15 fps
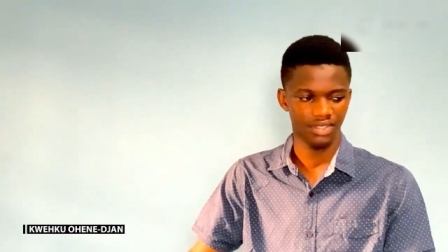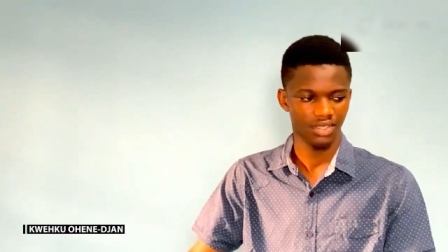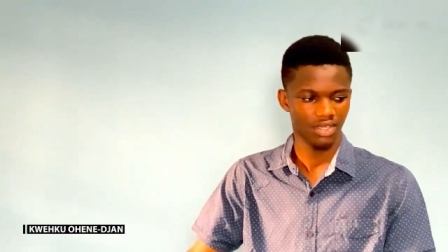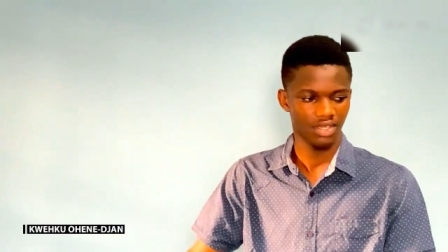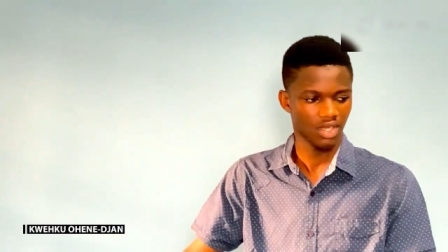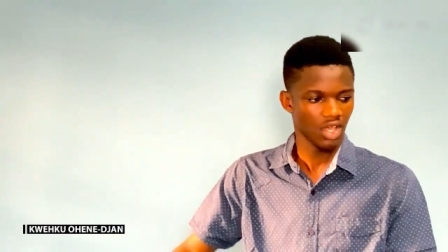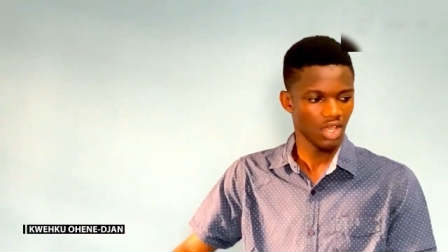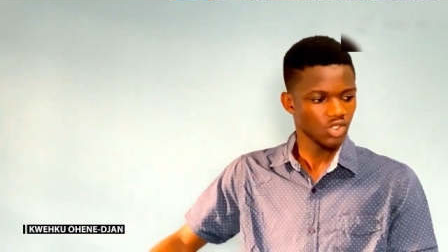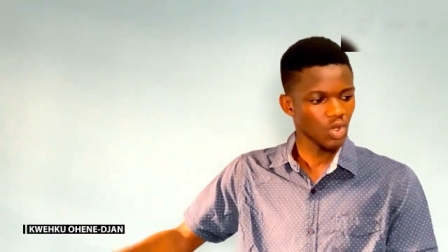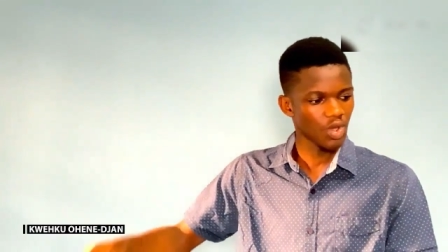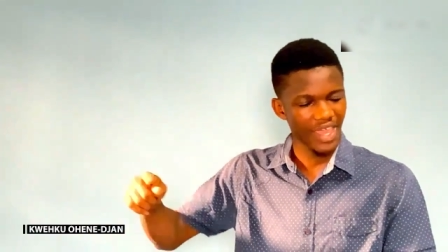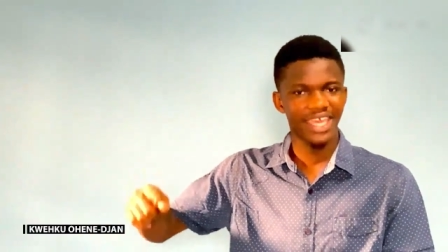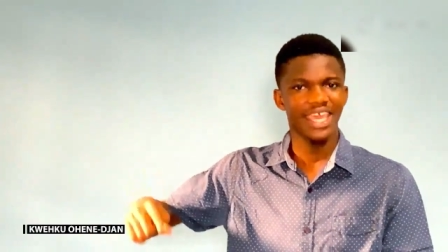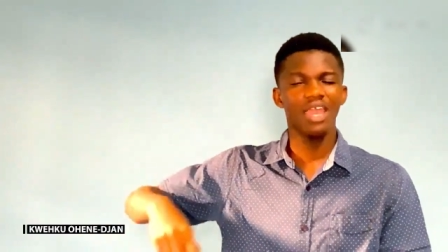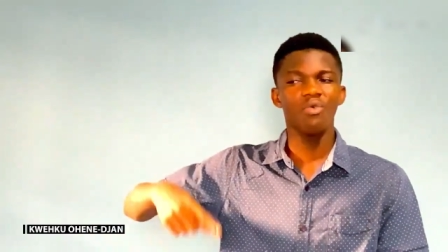So
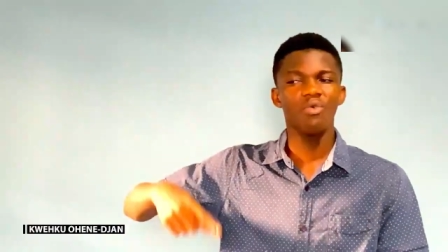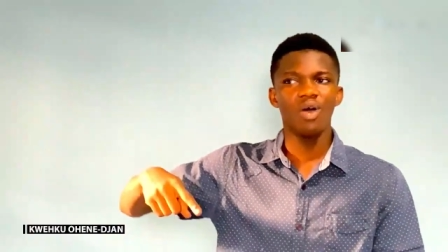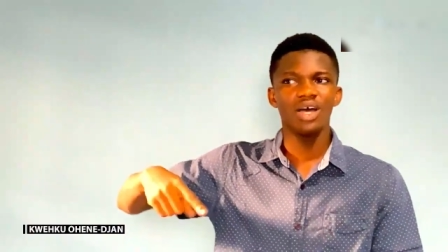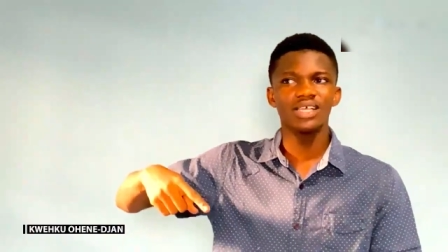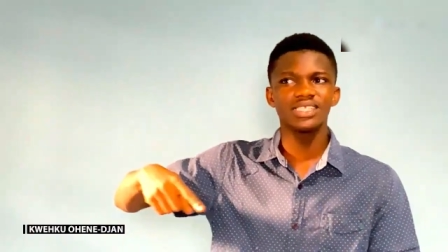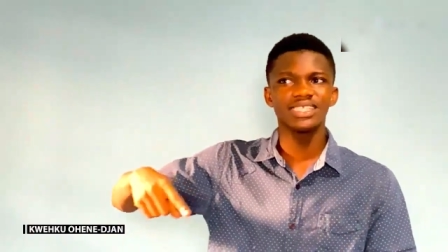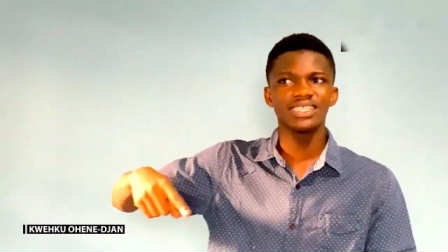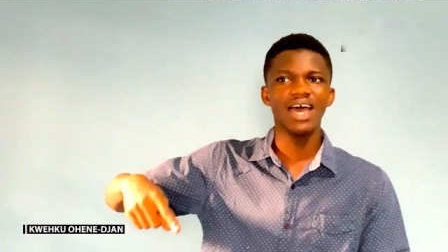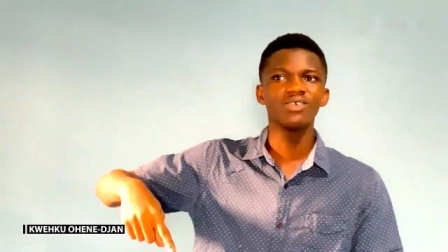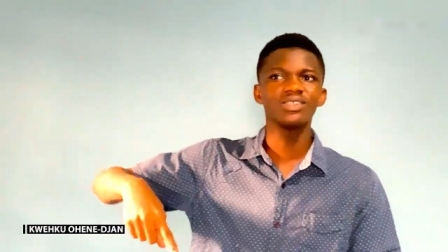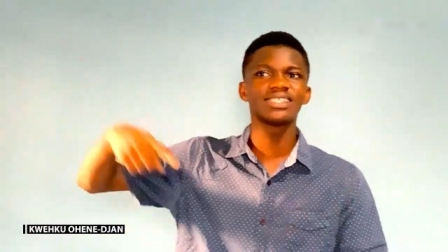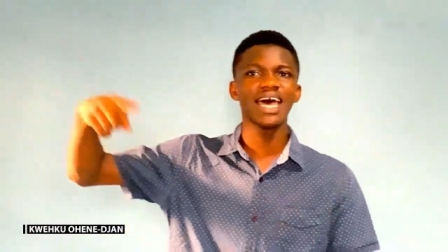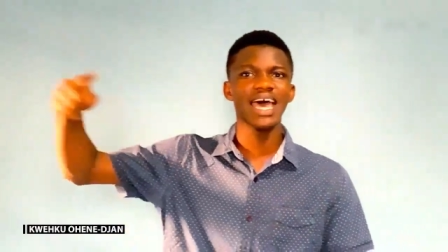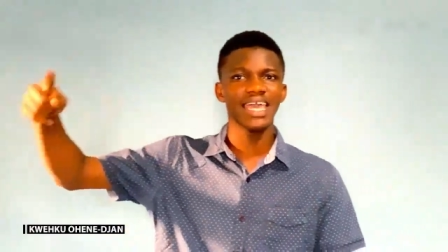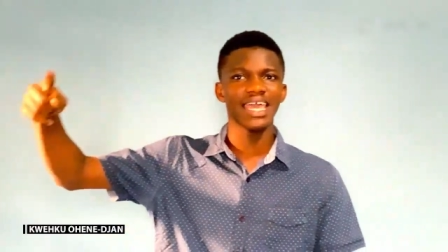then it was now
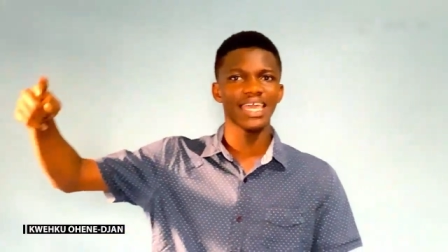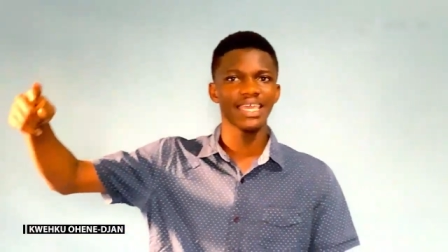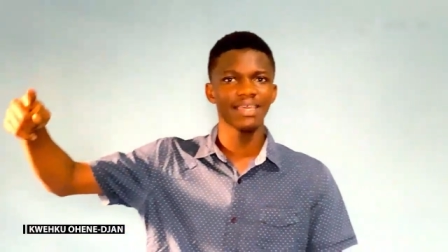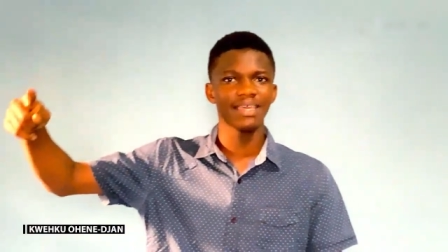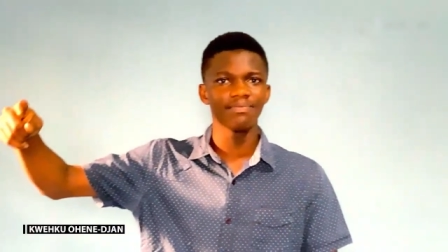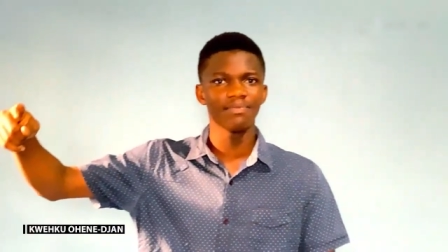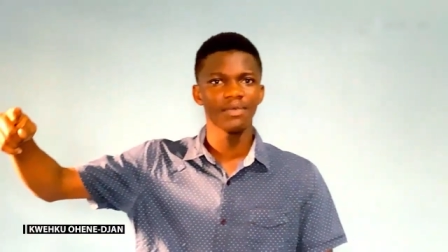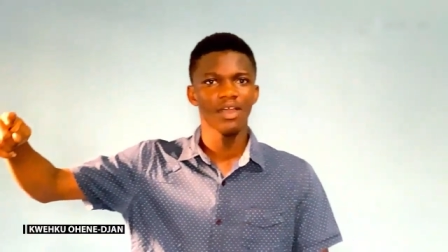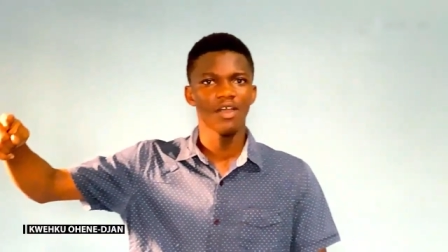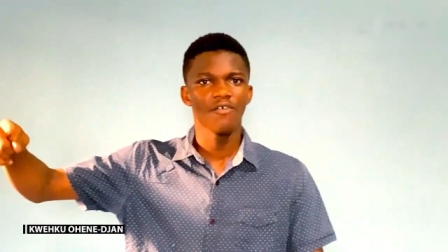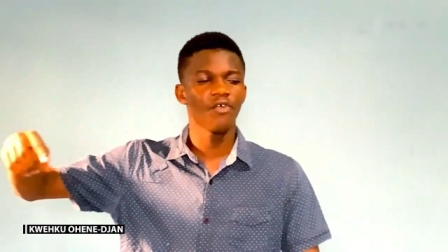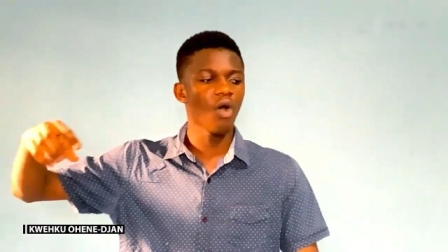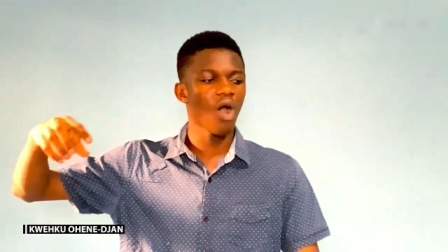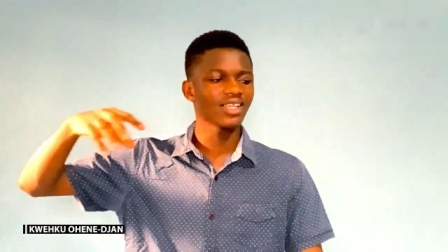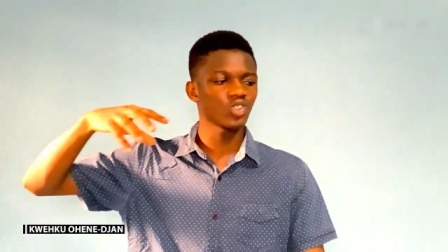time for
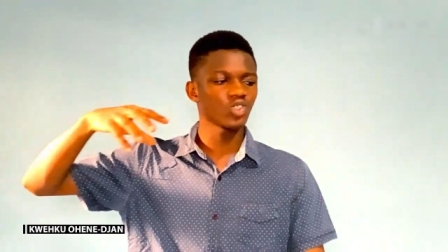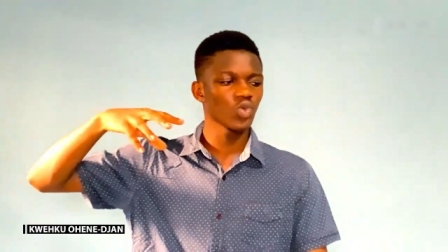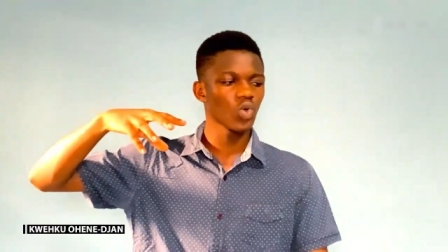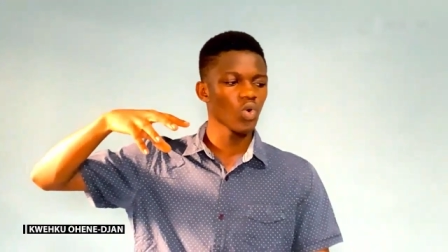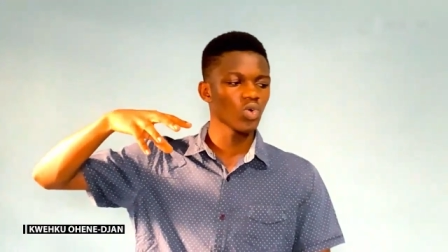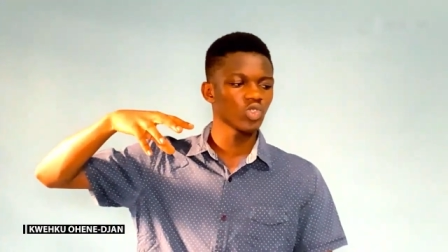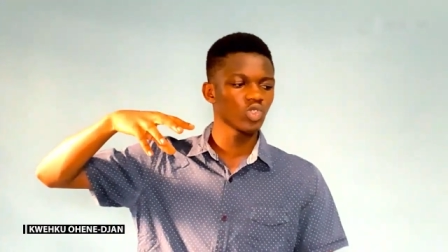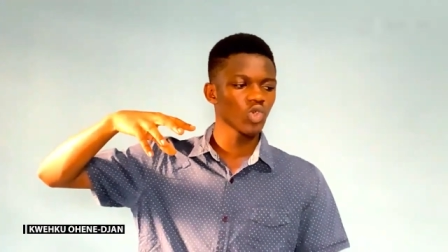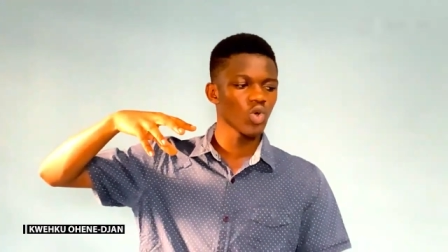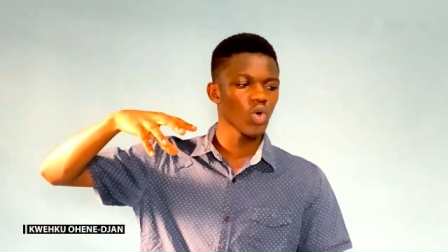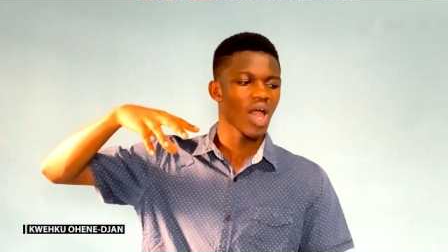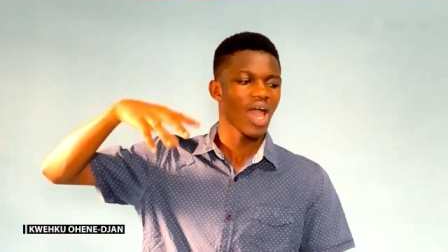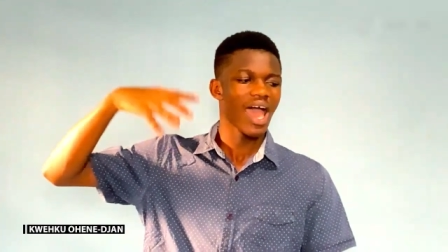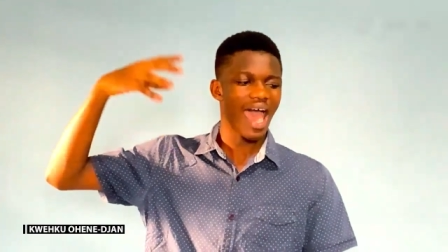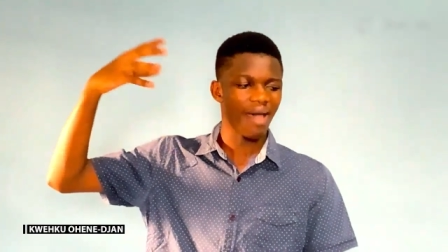us to also
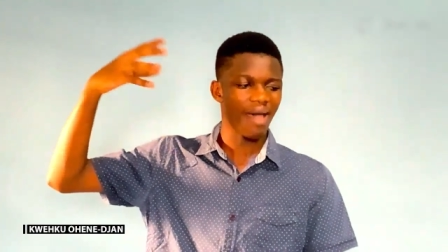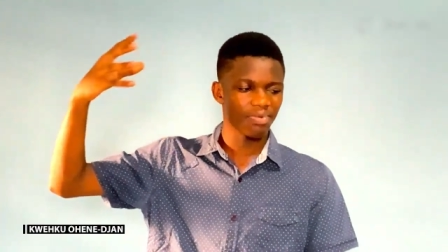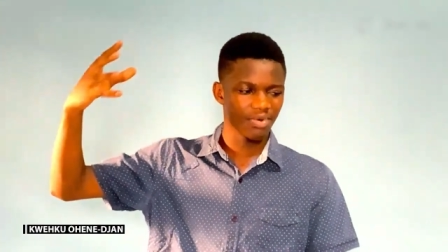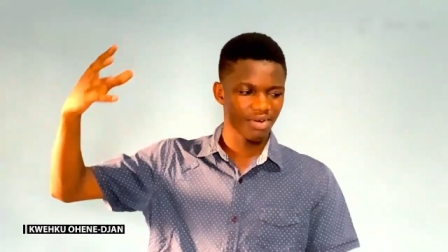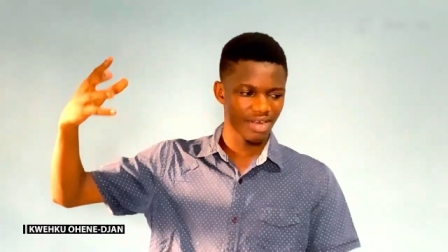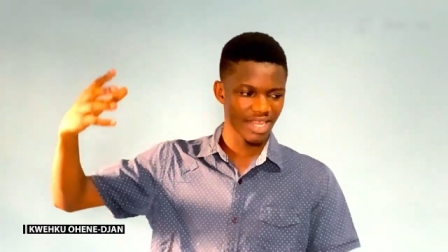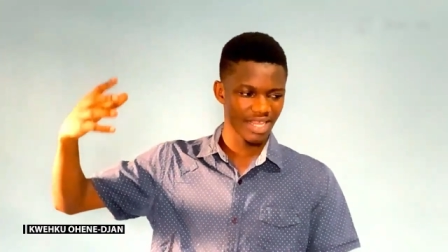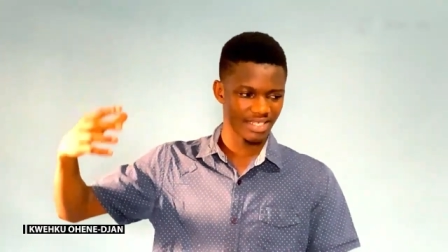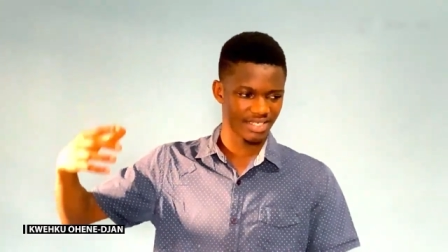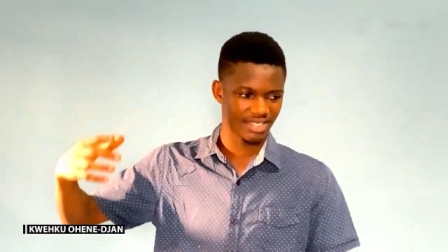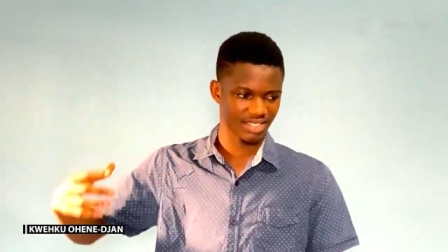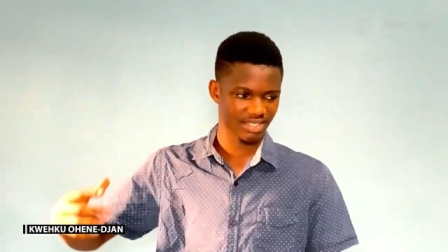upgrade,